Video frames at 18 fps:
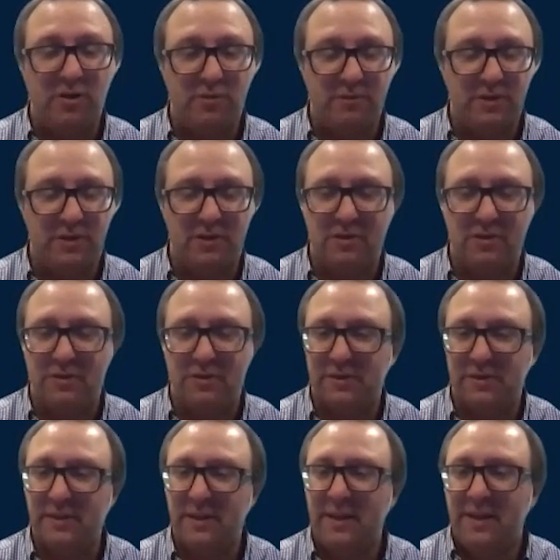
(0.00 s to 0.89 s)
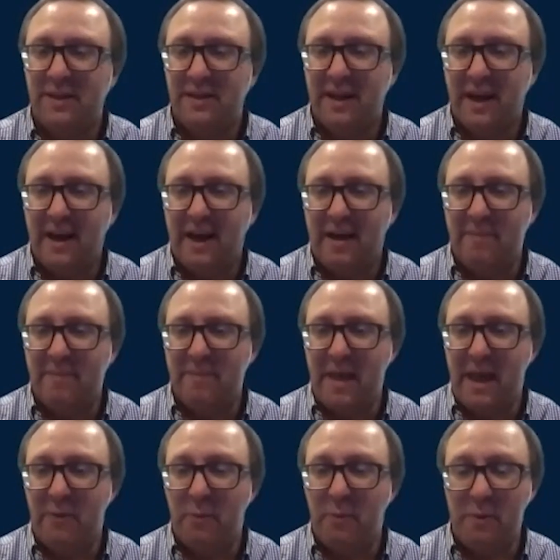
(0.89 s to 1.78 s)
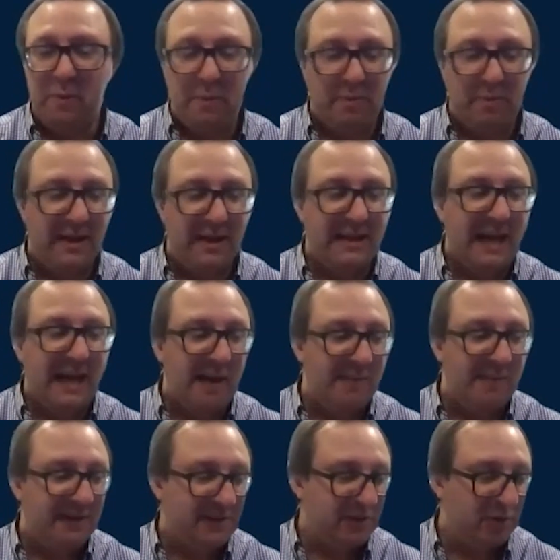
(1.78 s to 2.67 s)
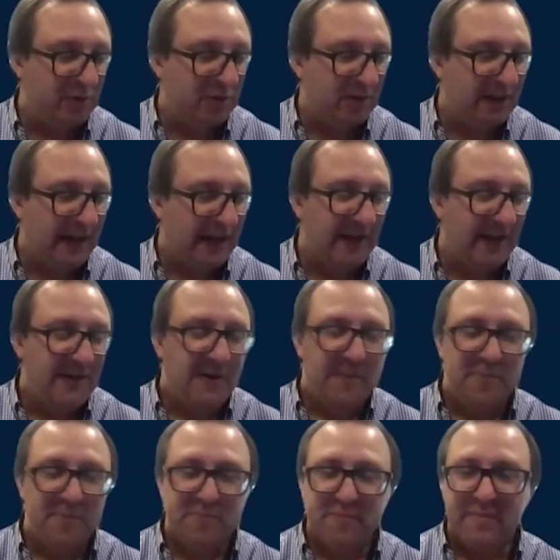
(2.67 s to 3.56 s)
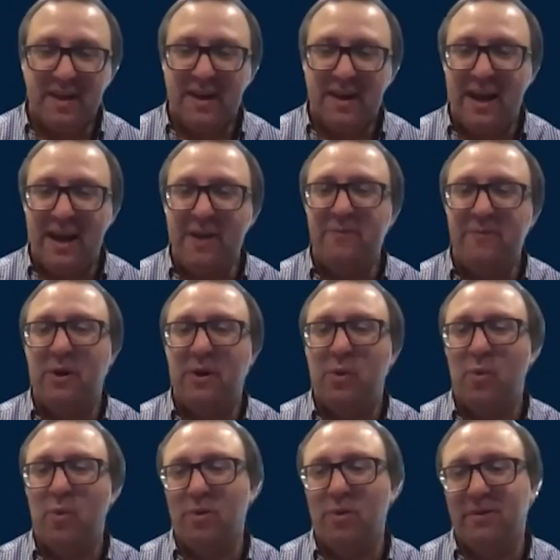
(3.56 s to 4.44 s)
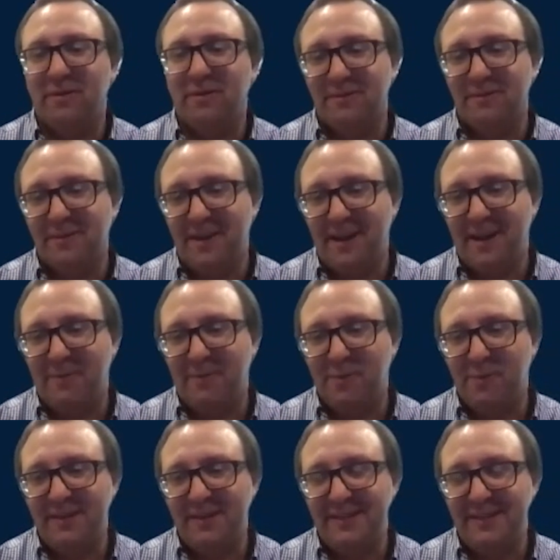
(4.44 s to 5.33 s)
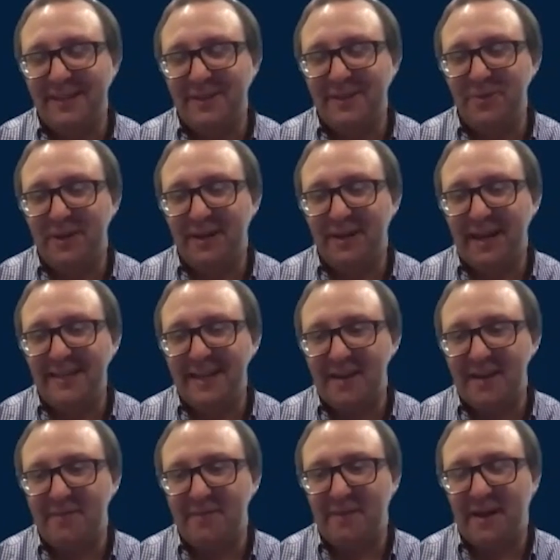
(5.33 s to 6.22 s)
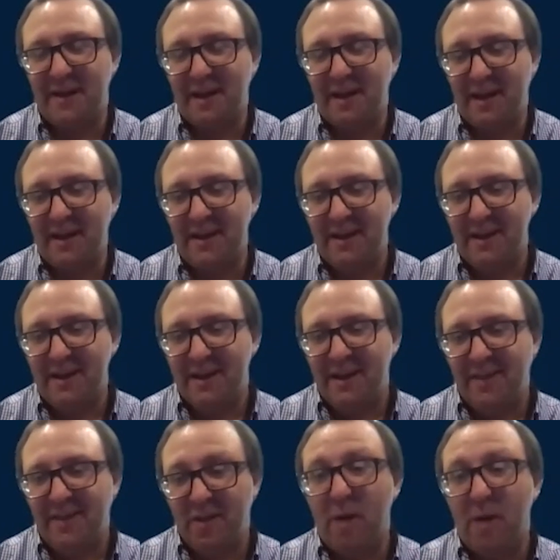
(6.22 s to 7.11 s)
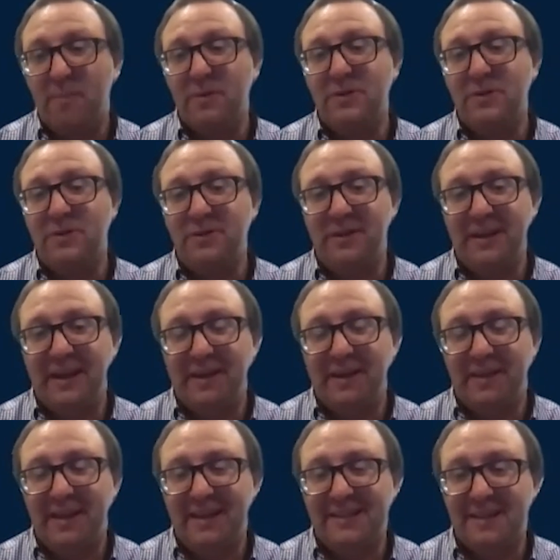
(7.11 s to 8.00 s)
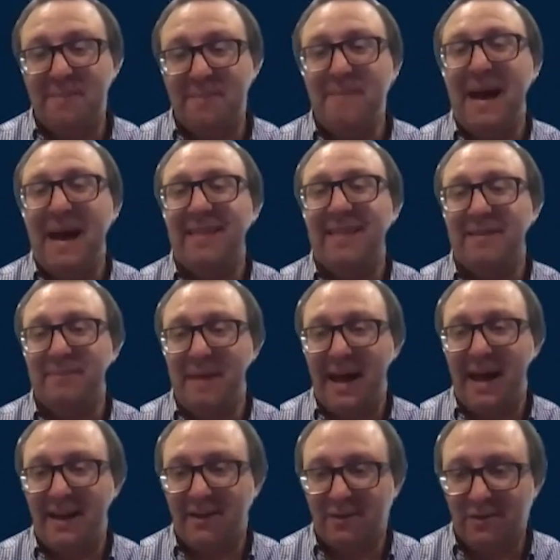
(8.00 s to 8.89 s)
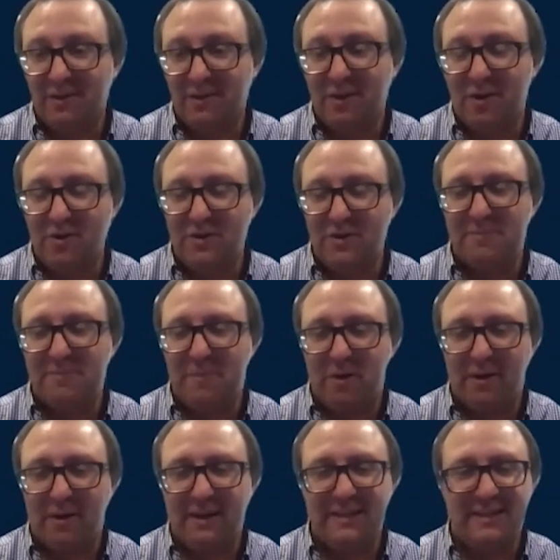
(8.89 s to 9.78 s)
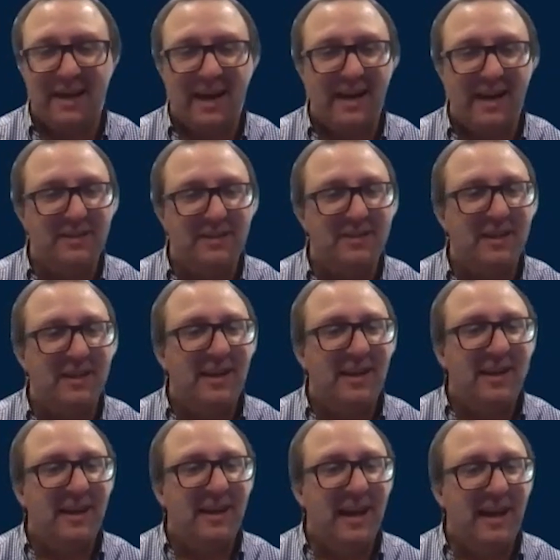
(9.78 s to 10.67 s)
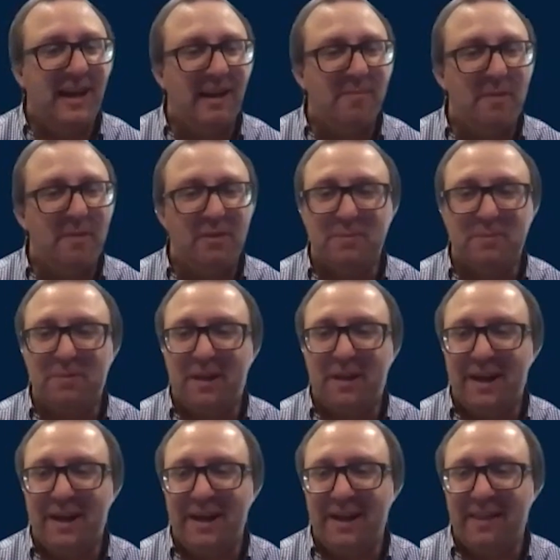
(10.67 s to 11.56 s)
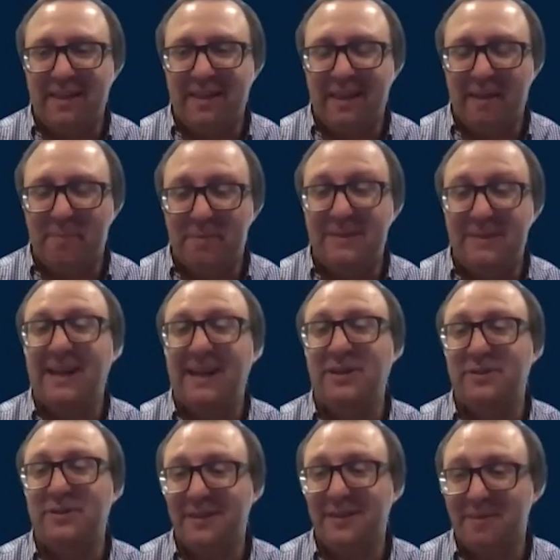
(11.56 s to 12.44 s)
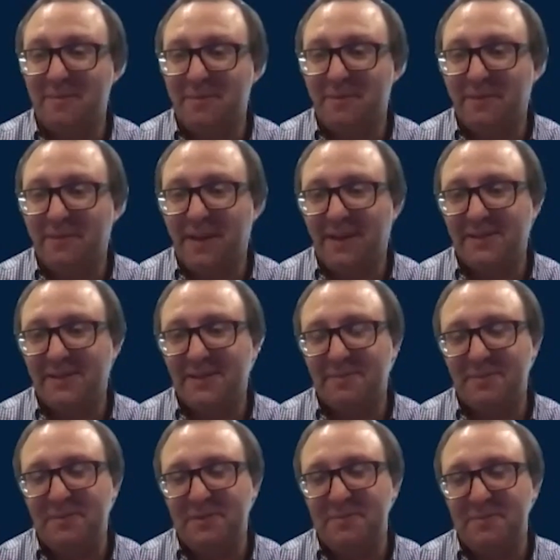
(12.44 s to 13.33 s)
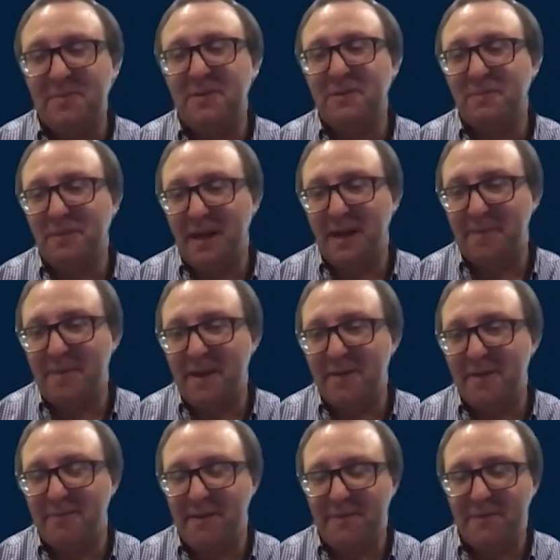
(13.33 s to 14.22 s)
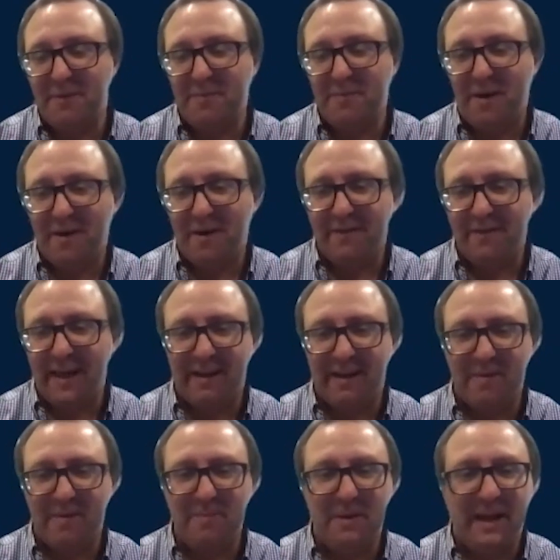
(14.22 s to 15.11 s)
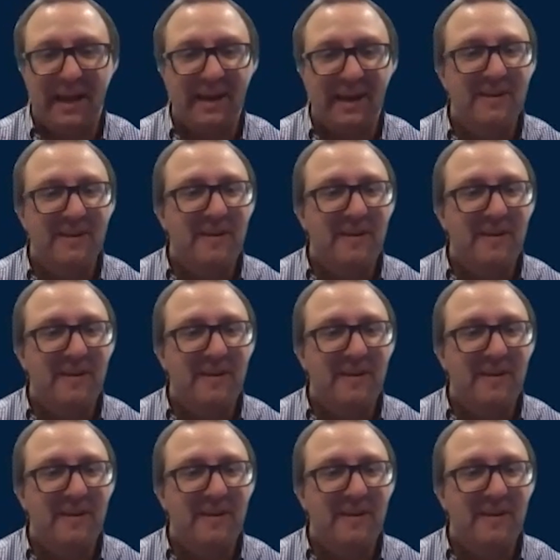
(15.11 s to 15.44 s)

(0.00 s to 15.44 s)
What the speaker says: returns. And we play a game internally every quarter where we see who can identify the opportunity that is the mathematical largest market size in multiplying the potential number of customers multiplied by the revenue model of that company.